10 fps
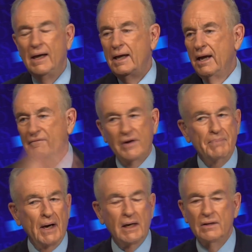
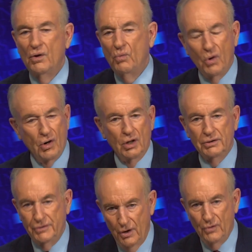Everybody in the world
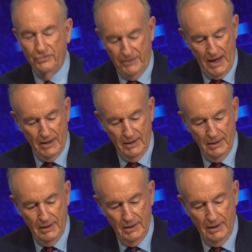knows that.
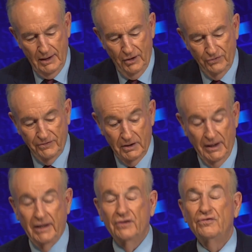Here's the
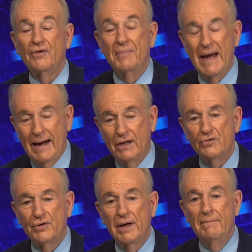latest from
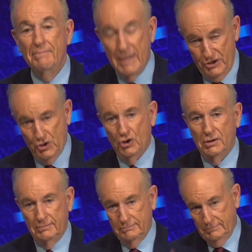Andrea Mitchell.
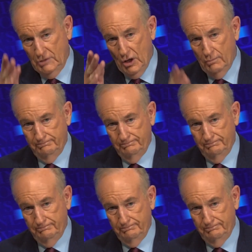Go.